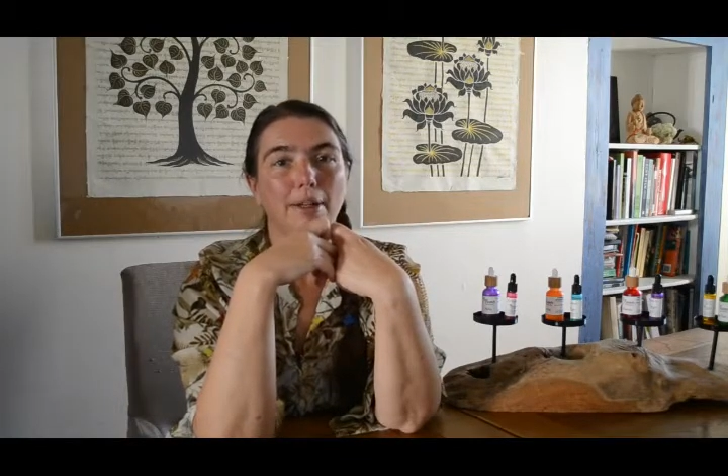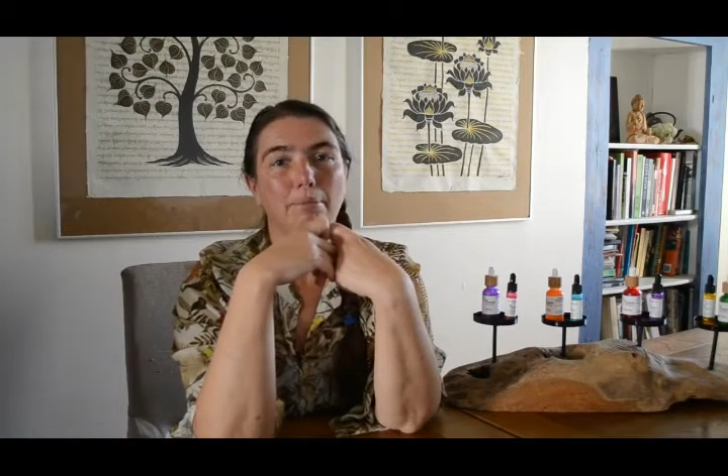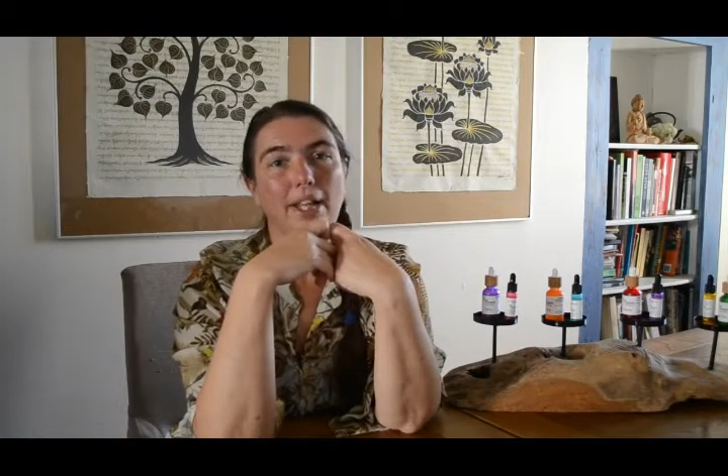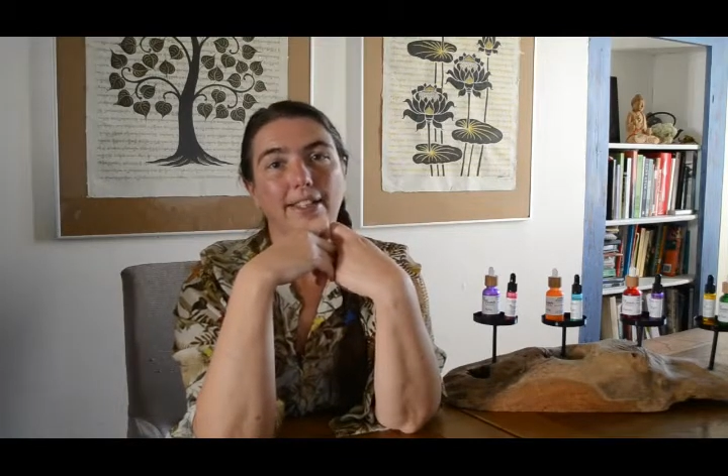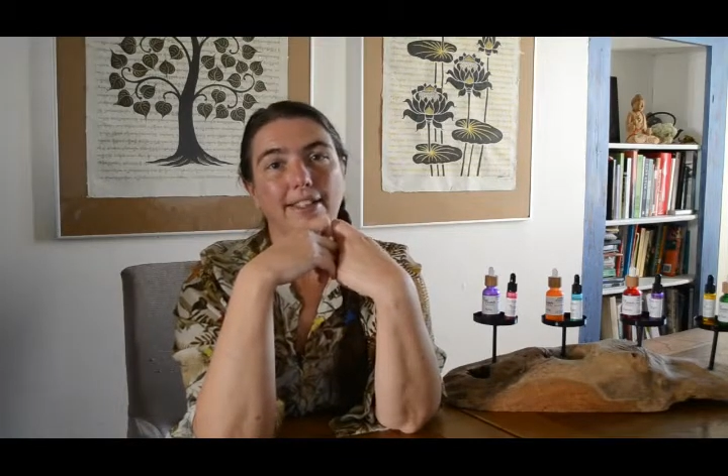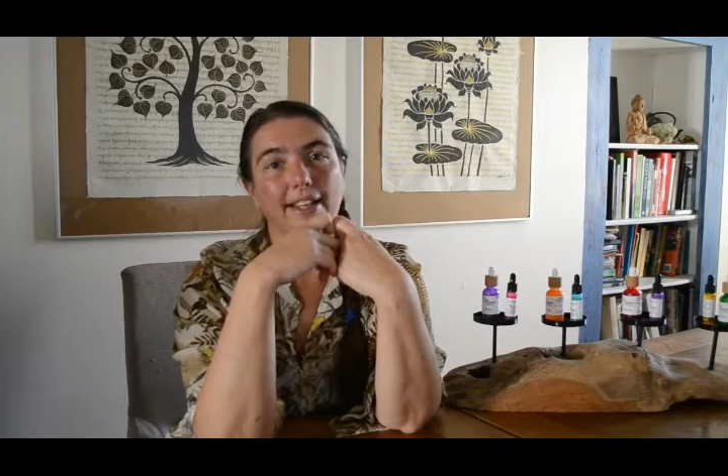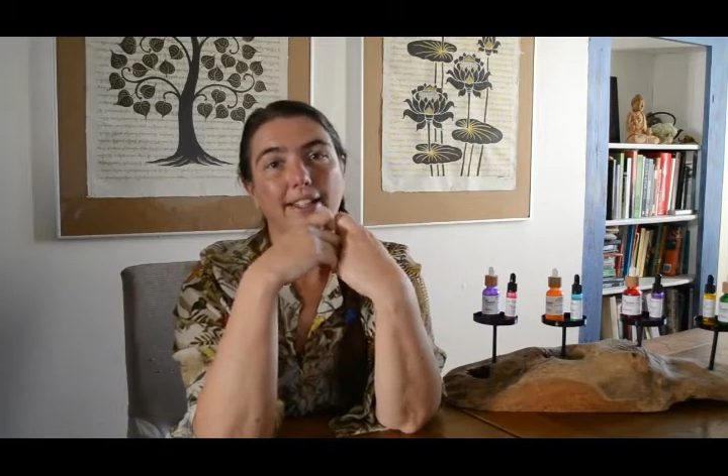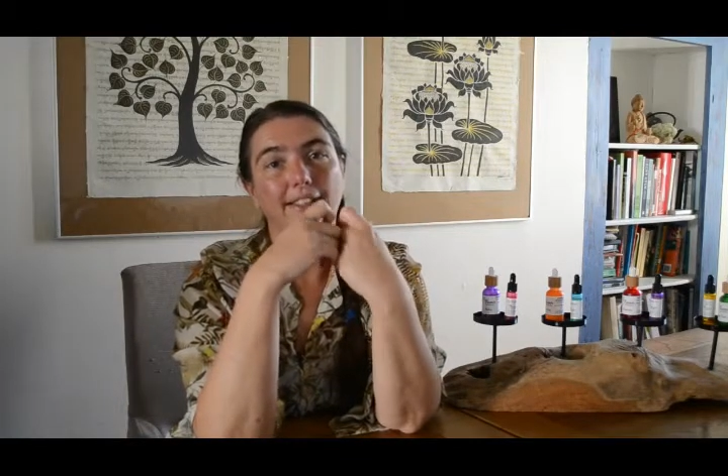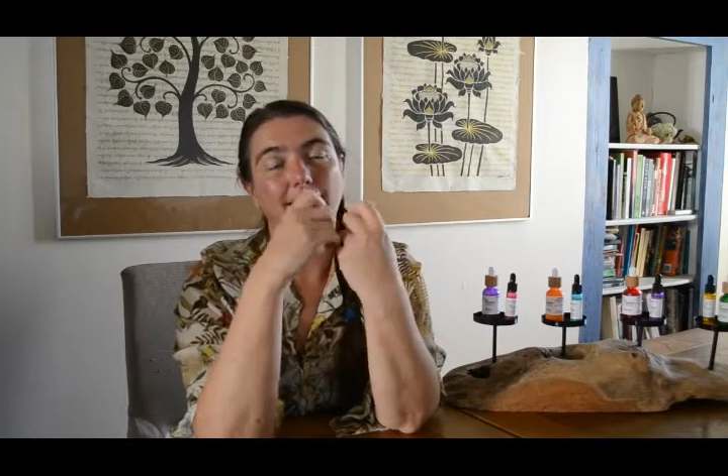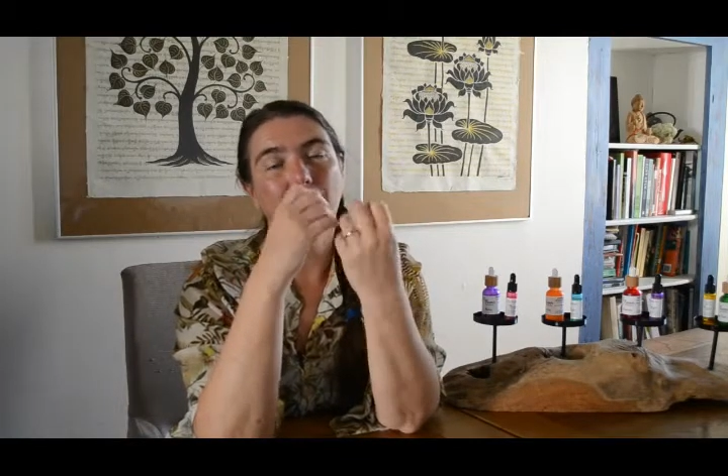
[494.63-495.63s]

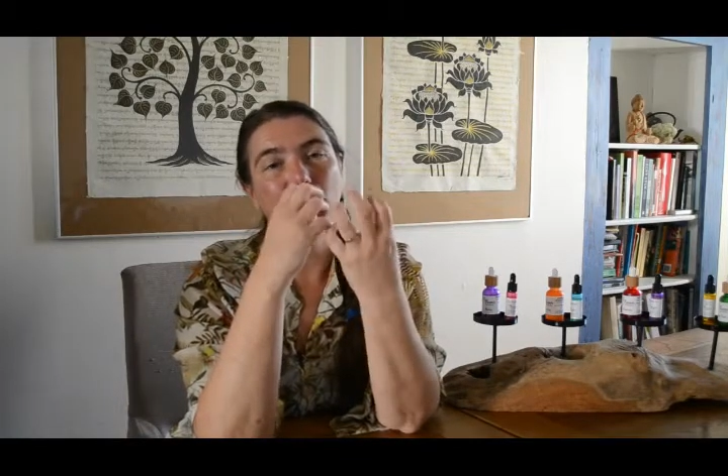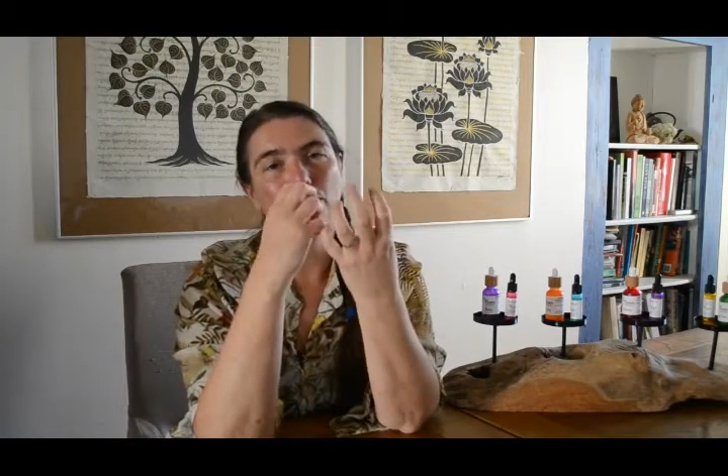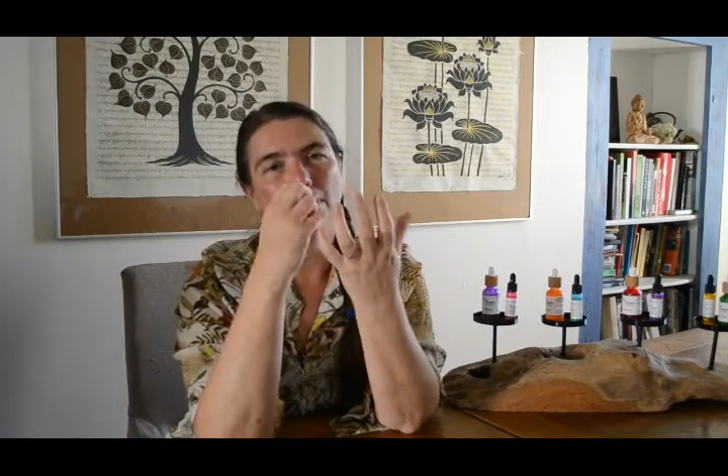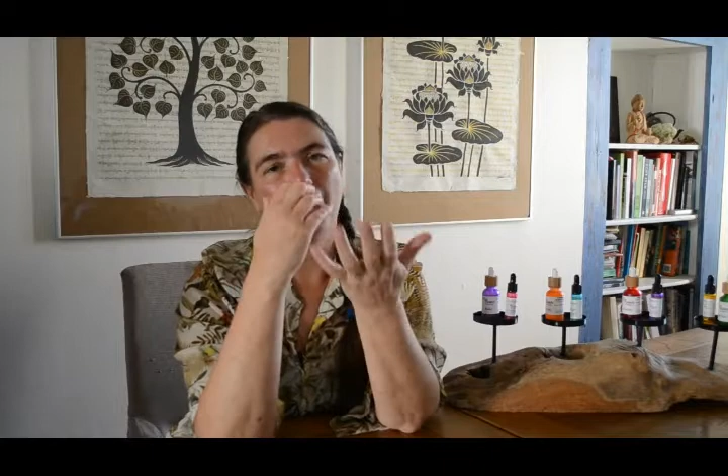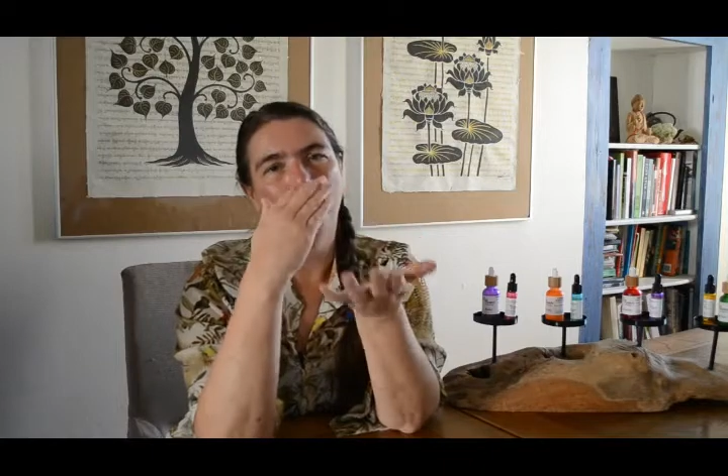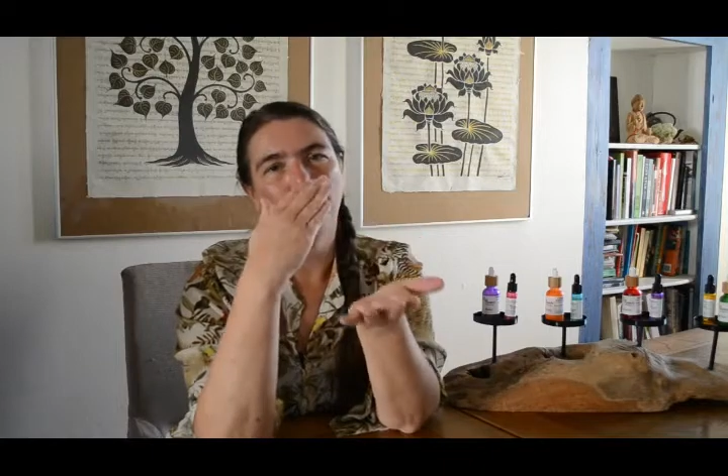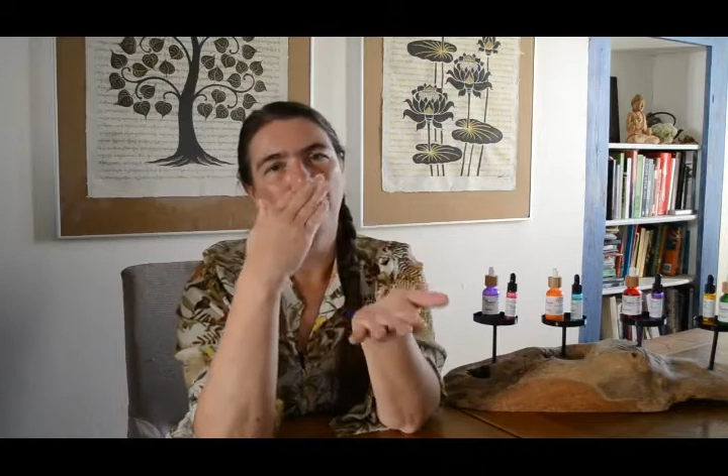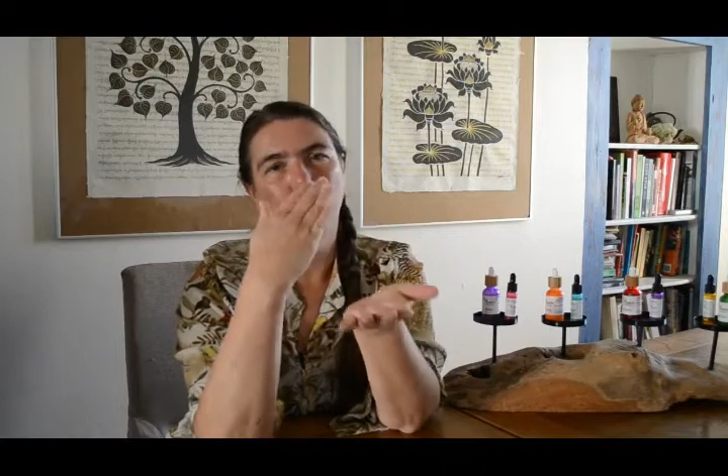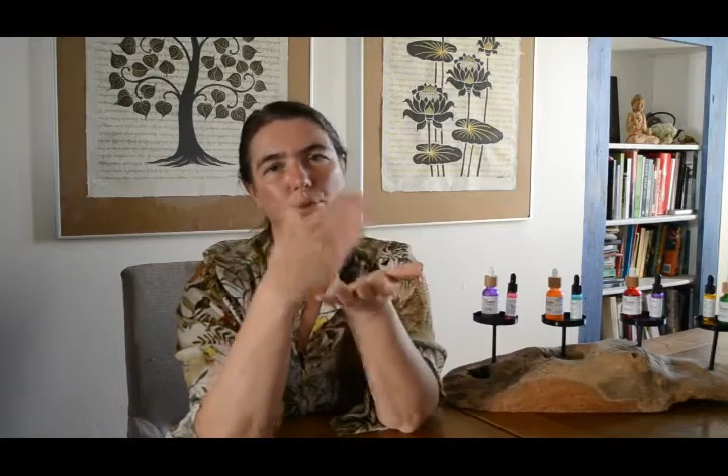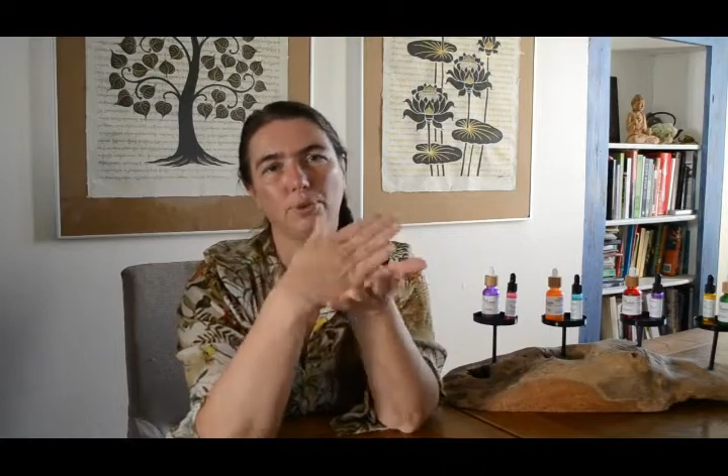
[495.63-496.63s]
plantain, which will help
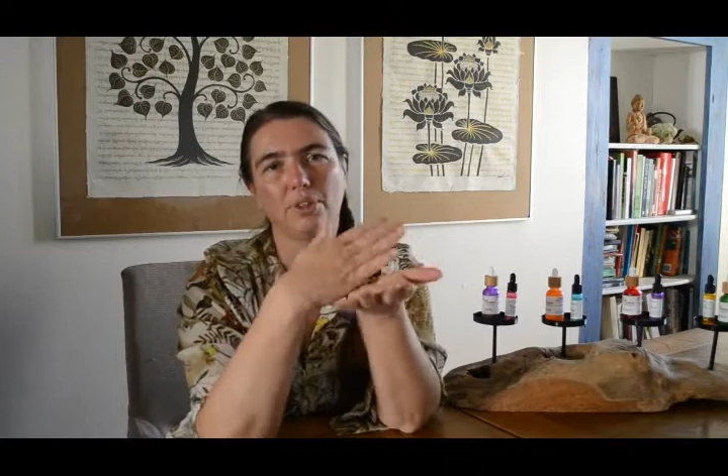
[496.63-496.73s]
you to